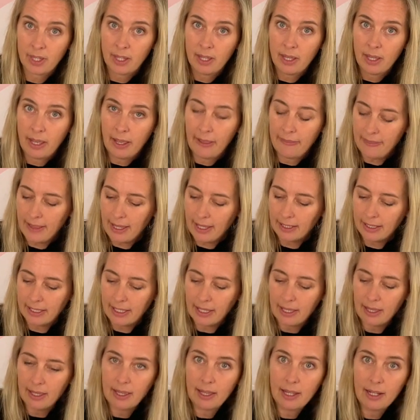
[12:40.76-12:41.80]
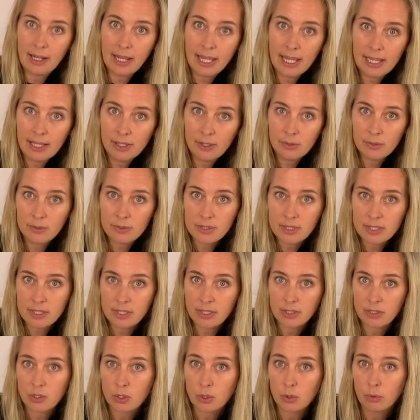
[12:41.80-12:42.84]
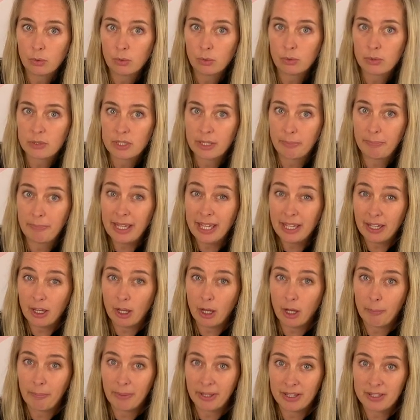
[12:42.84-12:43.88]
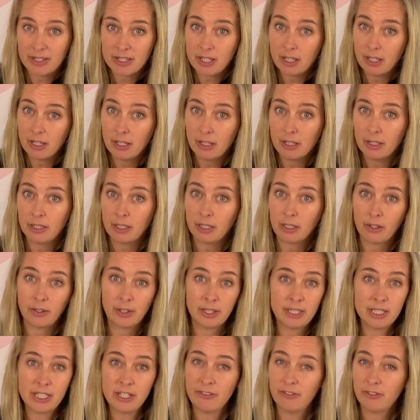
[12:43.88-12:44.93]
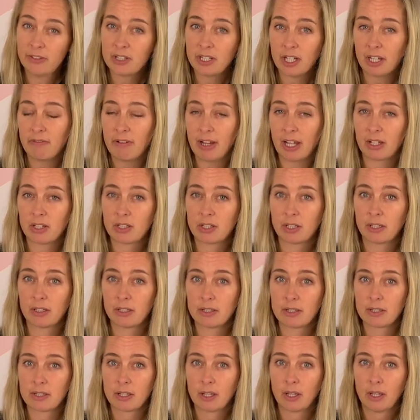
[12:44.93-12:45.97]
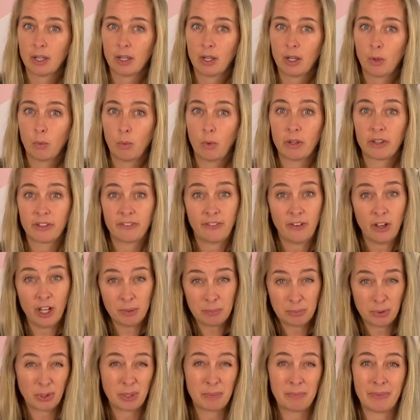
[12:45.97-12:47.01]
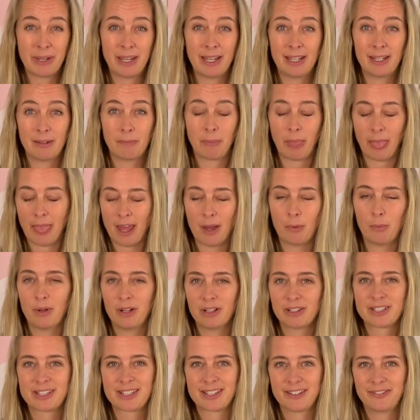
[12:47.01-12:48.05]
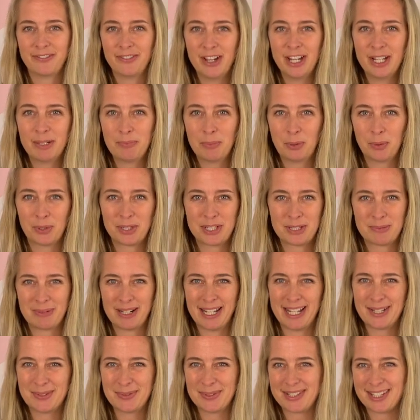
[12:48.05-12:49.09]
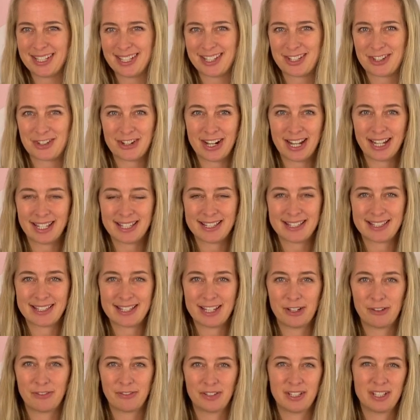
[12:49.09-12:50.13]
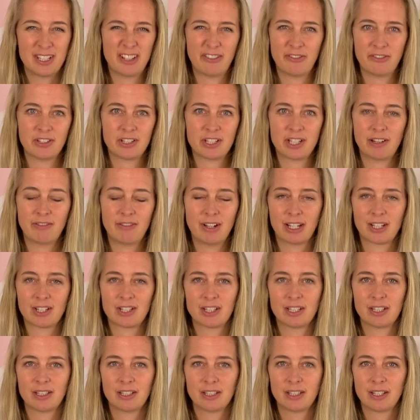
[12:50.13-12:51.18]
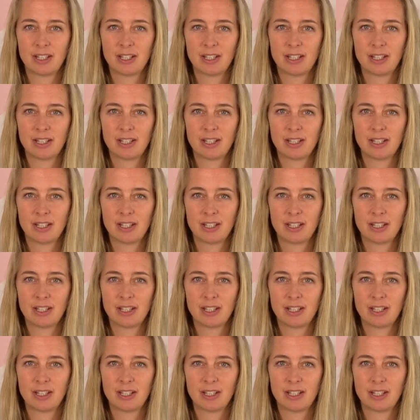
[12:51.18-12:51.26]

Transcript: And that gear allows the tool to pick up and turn and go in different directions, whilst the fine point blade would just drag itself in a different direction.